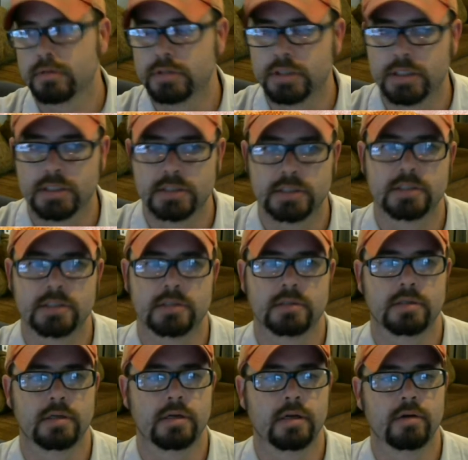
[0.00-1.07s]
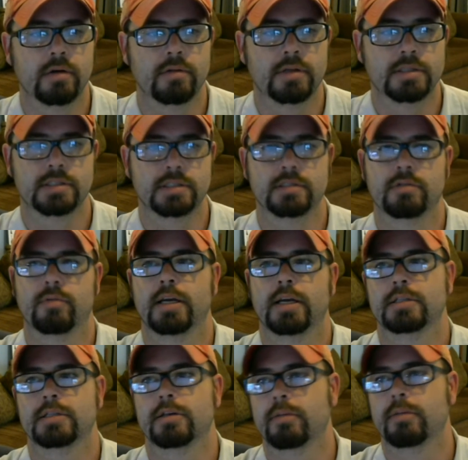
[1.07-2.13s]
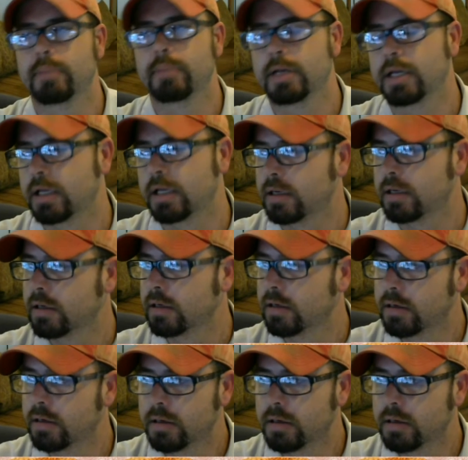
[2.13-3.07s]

Jesus, this is the way it's going to be.